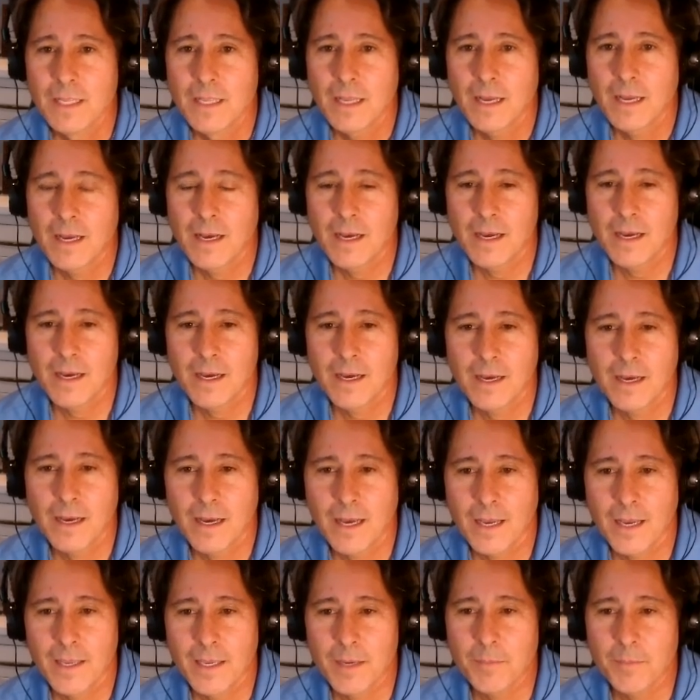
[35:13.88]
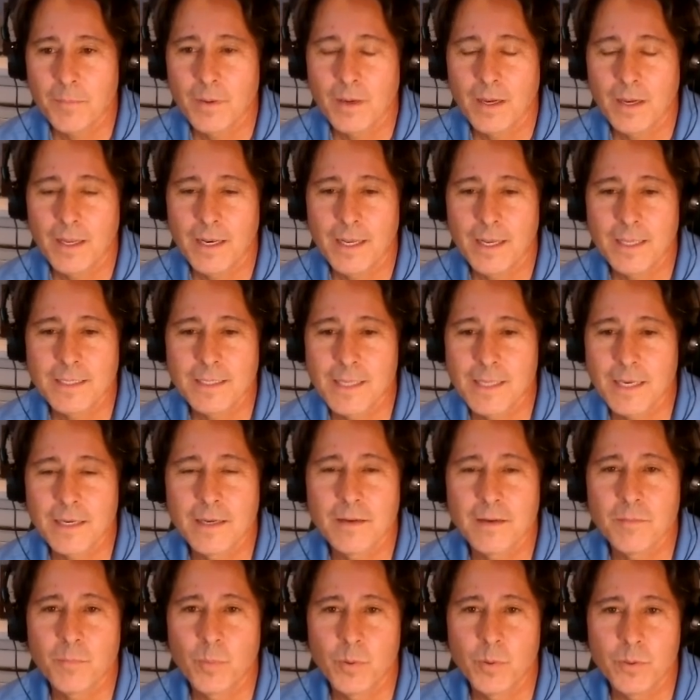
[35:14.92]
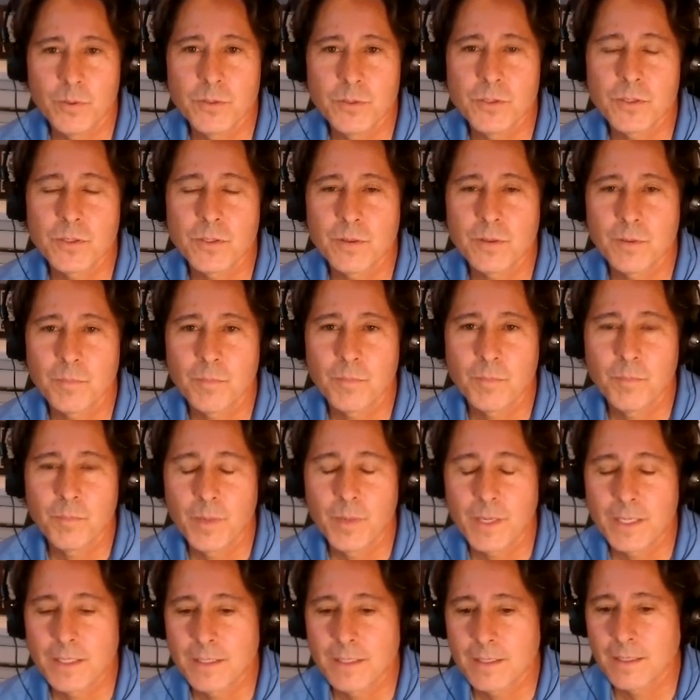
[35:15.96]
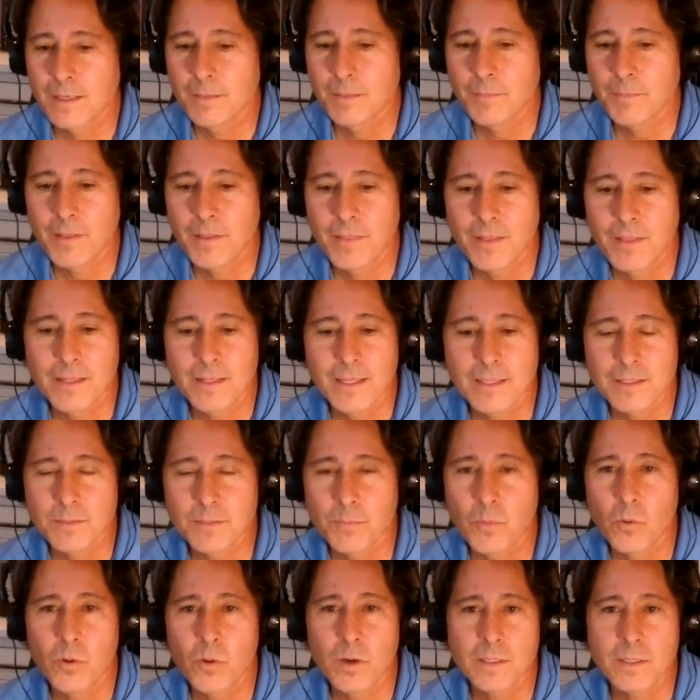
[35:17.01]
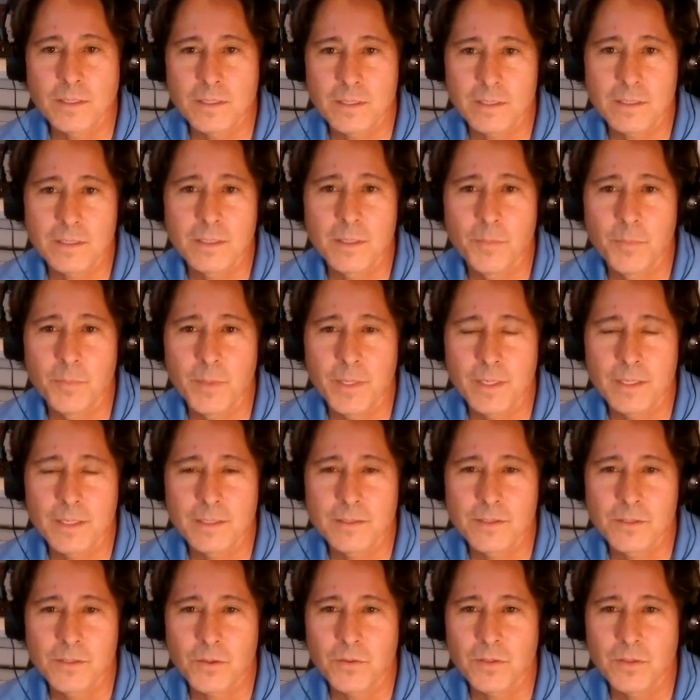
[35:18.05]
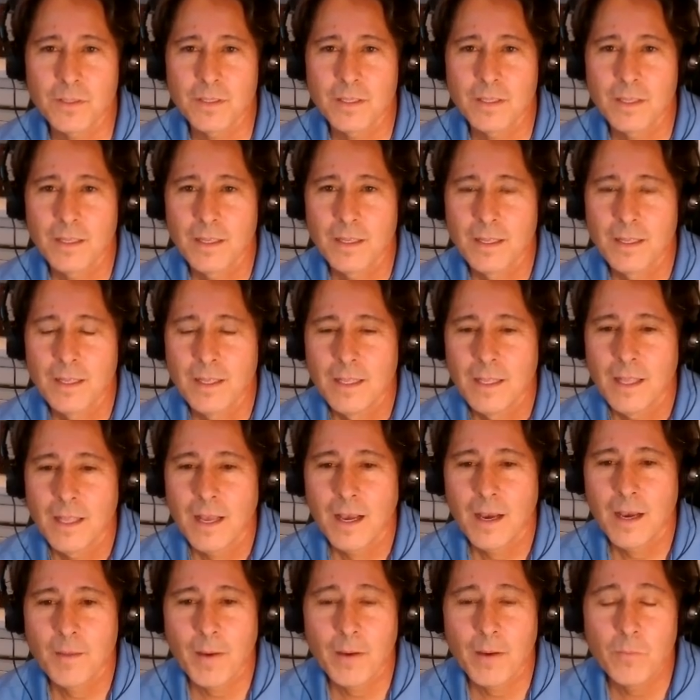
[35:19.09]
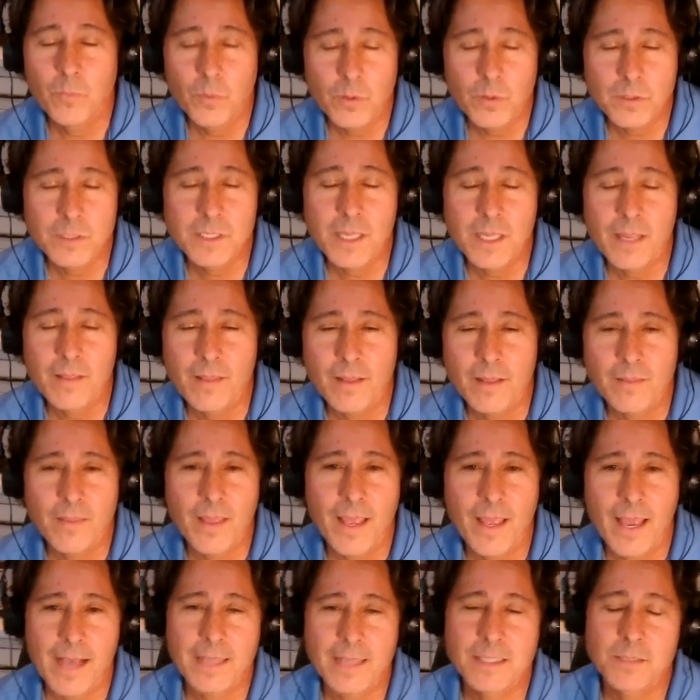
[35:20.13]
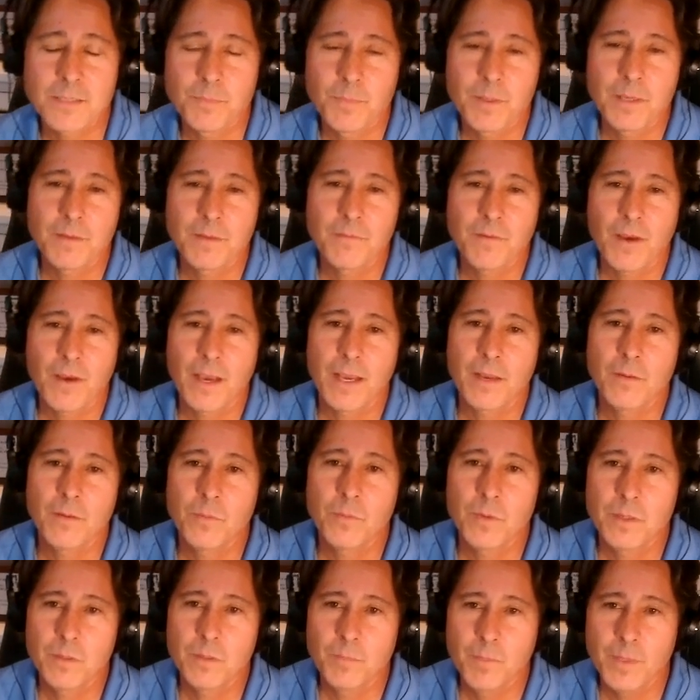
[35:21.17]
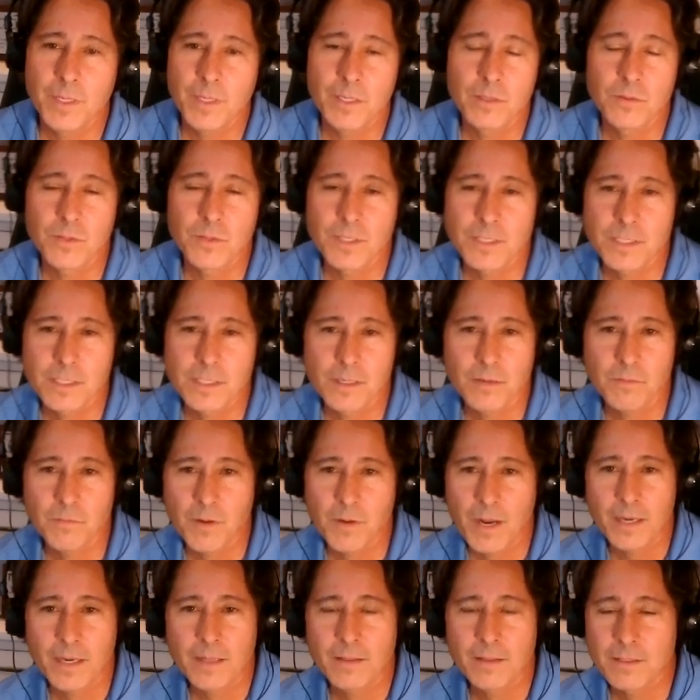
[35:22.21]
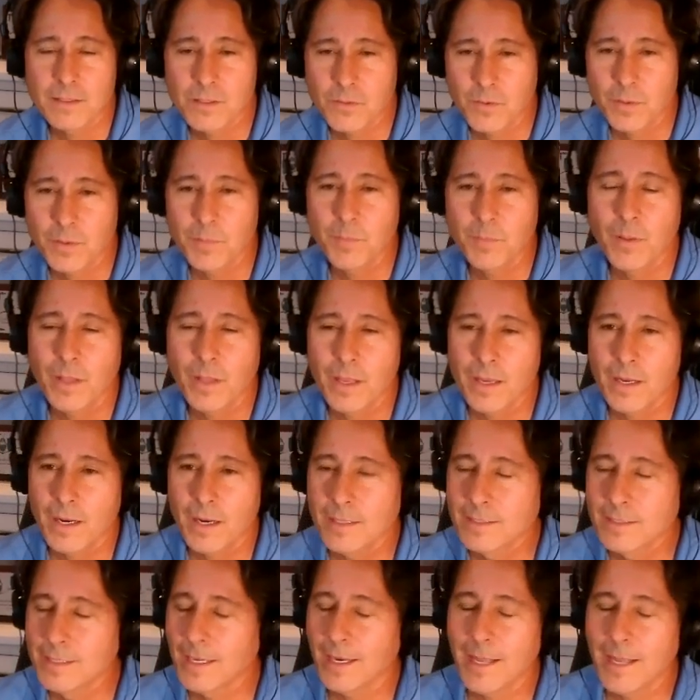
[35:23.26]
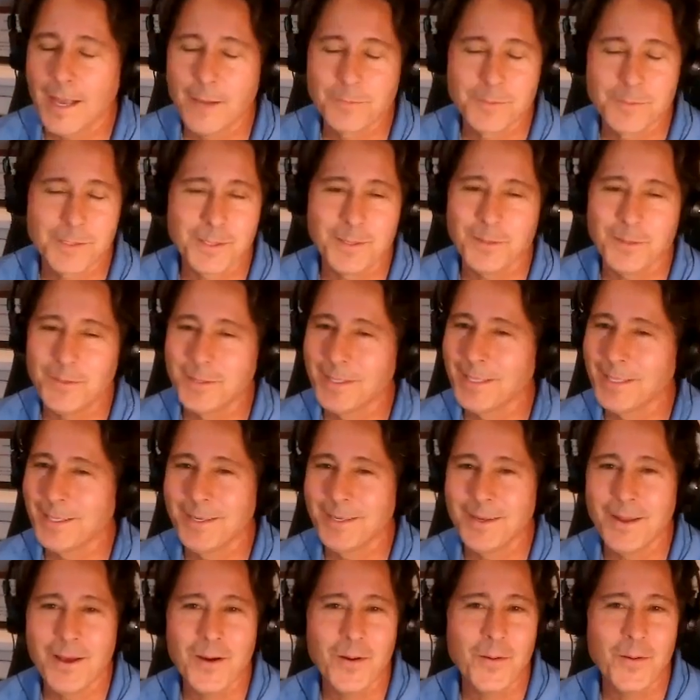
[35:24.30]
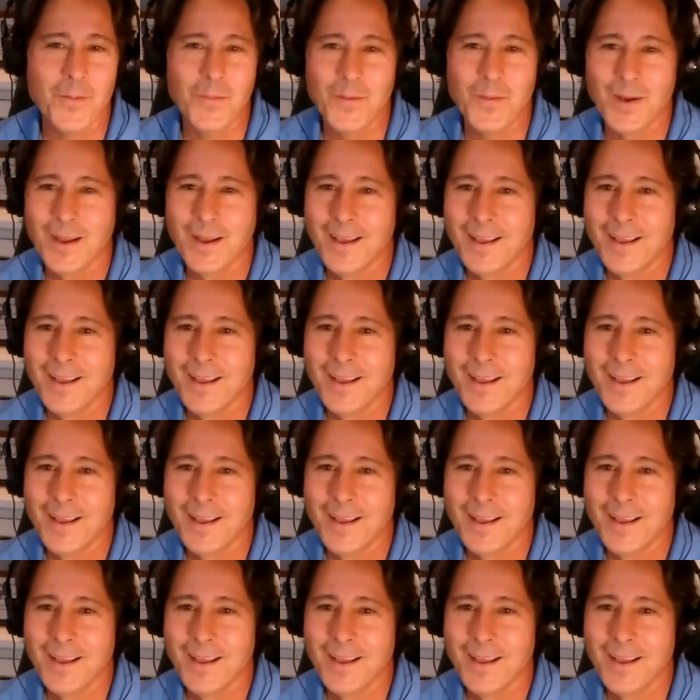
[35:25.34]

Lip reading: I'm an executive producer, but I think that's more to be a consultant. I will say that they asked me if I would be interested in writing the screenplay, and I said absolutely no,